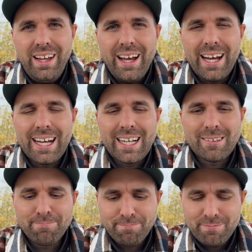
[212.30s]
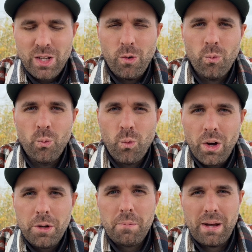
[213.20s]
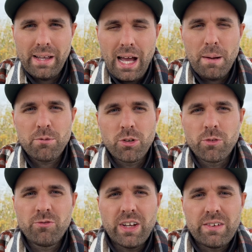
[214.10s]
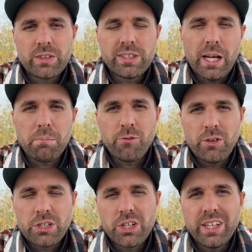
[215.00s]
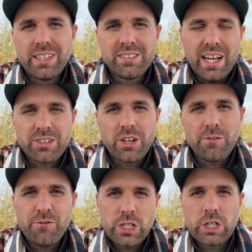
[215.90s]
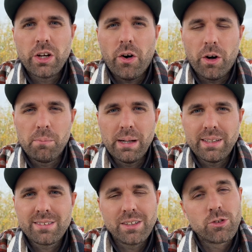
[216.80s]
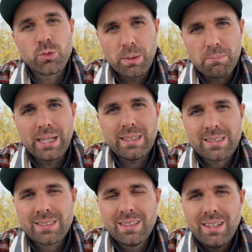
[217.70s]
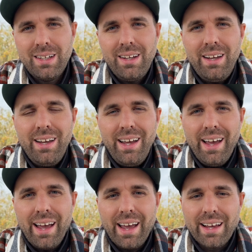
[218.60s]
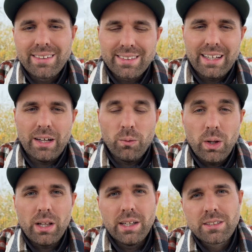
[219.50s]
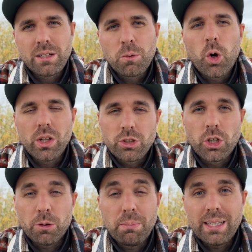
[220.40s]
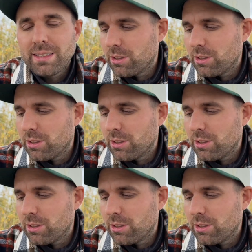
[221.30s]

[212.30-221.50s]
One of my absolute favorite type of fishing is actually fishing hard baits and swim baits, and and some call it jerk baits.